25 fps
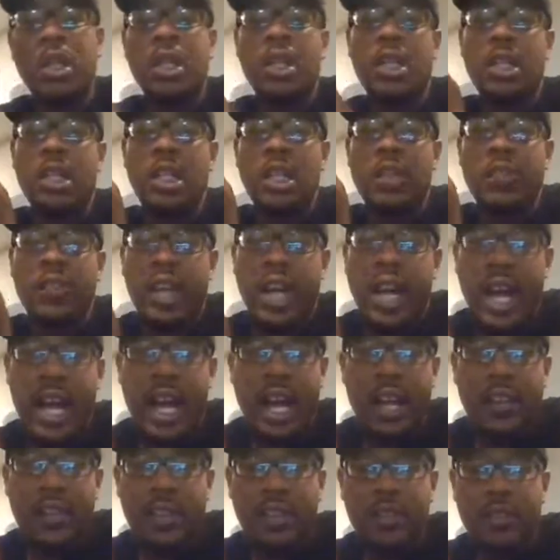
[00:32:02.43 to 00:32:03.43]
he even
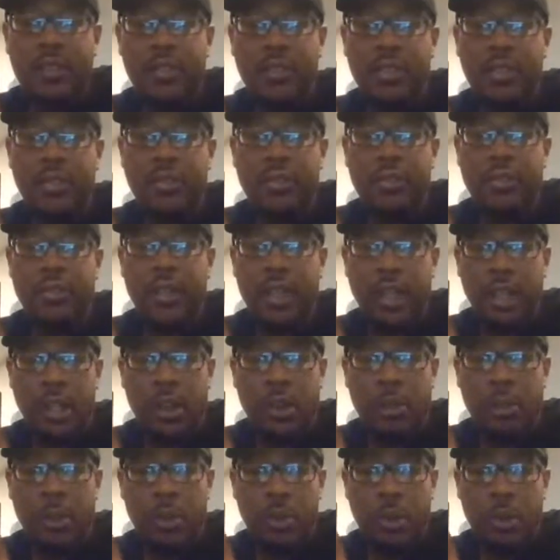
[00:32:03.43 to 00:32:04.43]
had the
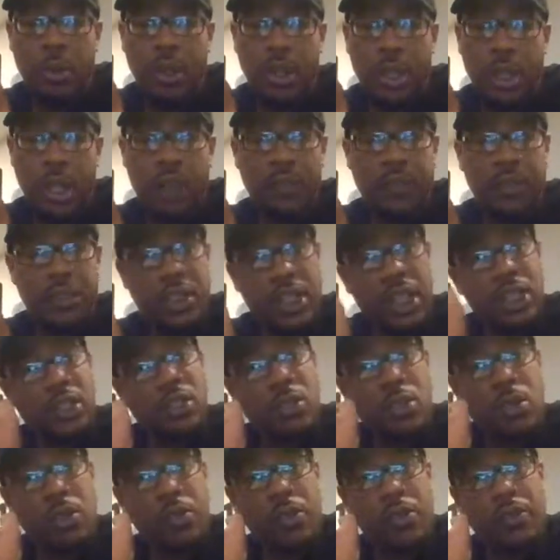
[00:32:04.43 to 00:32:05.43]
video recorded
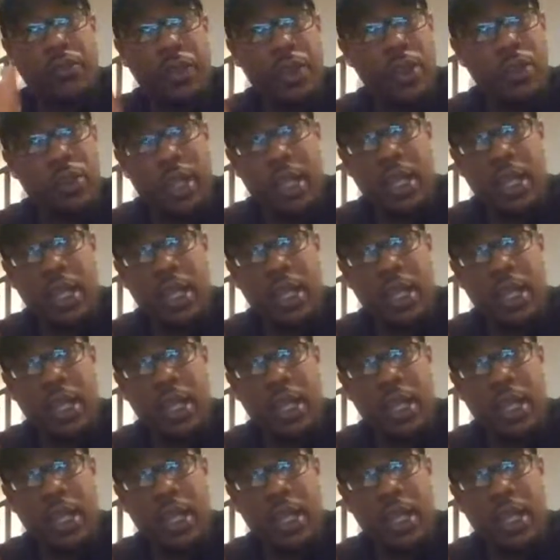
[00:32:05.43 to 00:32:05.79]
conversation over the phone